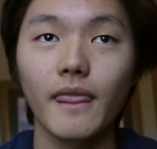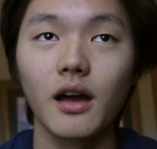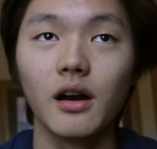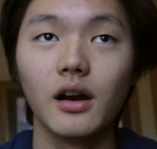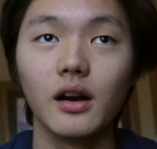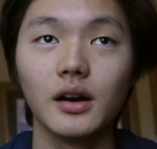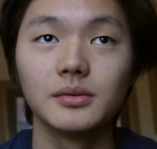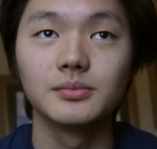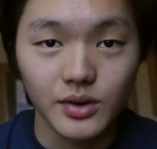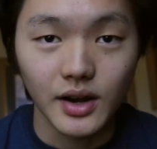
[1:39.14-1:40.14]
I
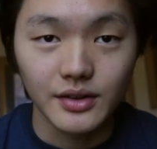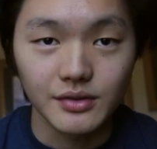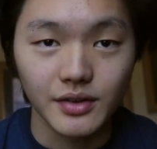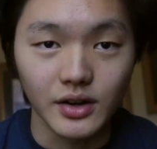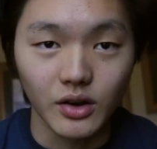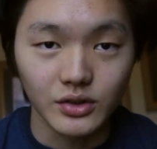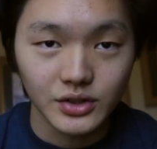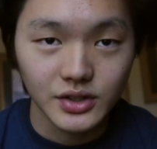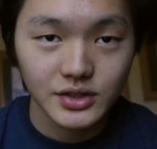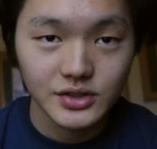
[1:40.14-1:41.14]
have to find
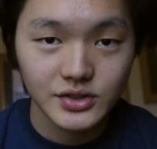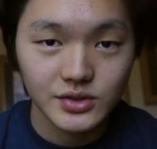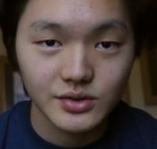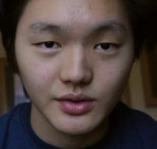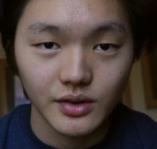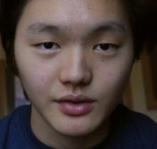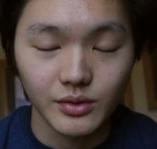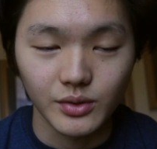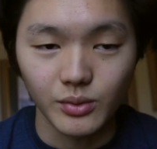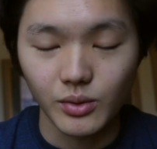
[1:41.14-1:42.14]
alternates
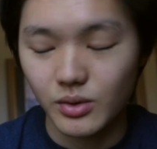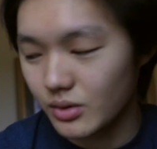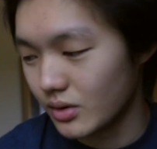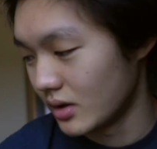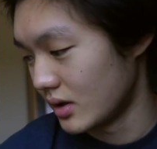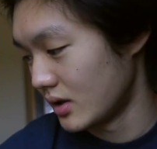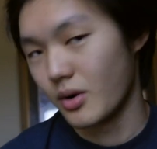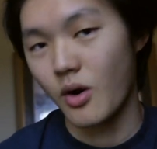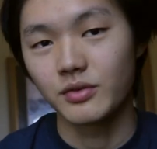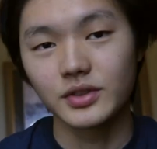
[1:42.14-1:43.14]
for the role.
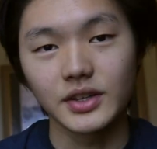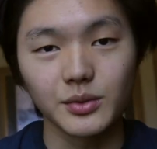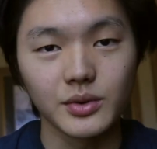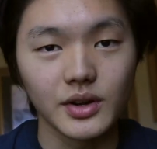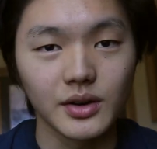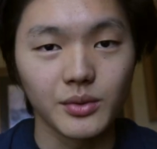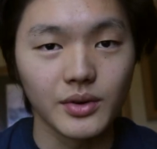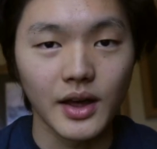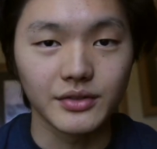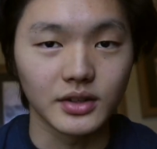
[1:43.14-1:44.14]
But hopefully it
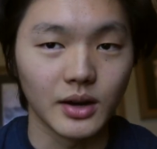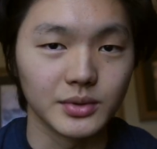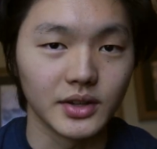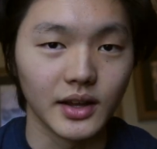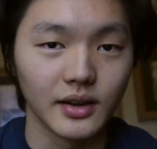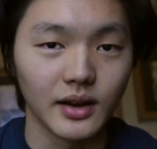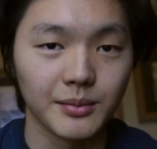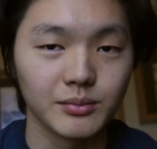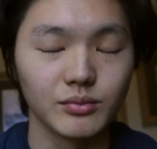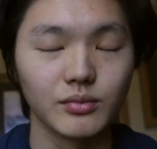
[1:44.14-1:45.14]
won't have to come to that.
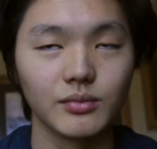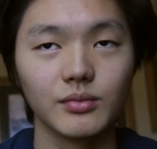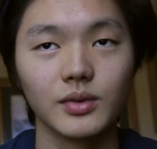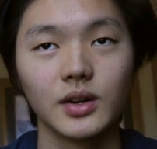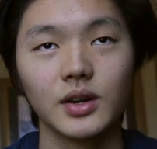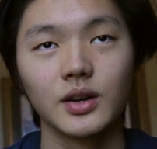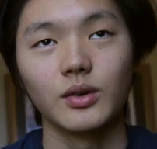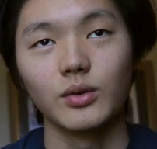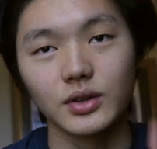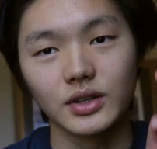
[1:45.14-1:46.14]
I'm
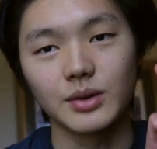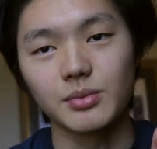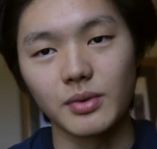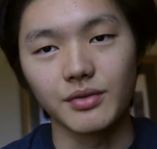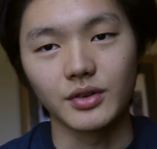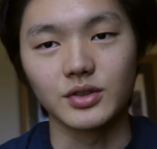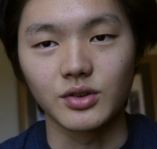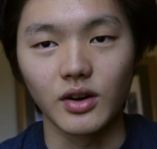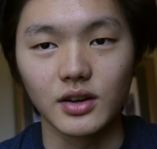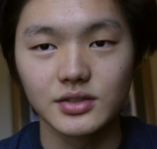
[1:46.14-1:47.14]
really keeping my fingers
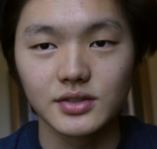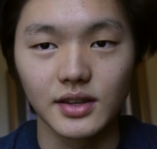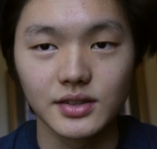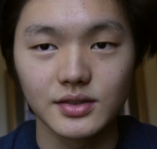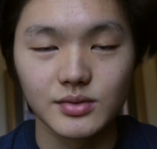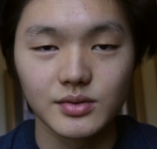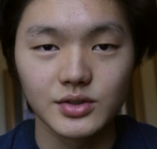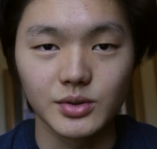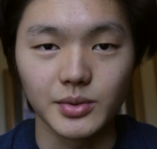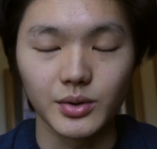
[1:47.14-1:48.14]
crossed that
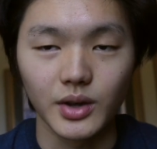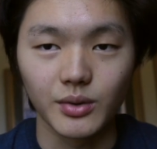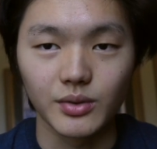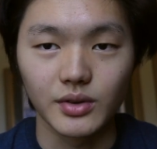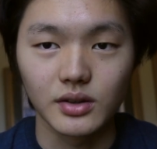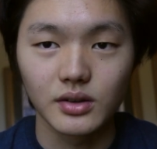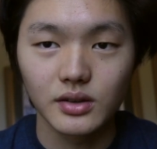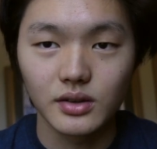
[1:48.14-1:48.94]
she'll be okay with it.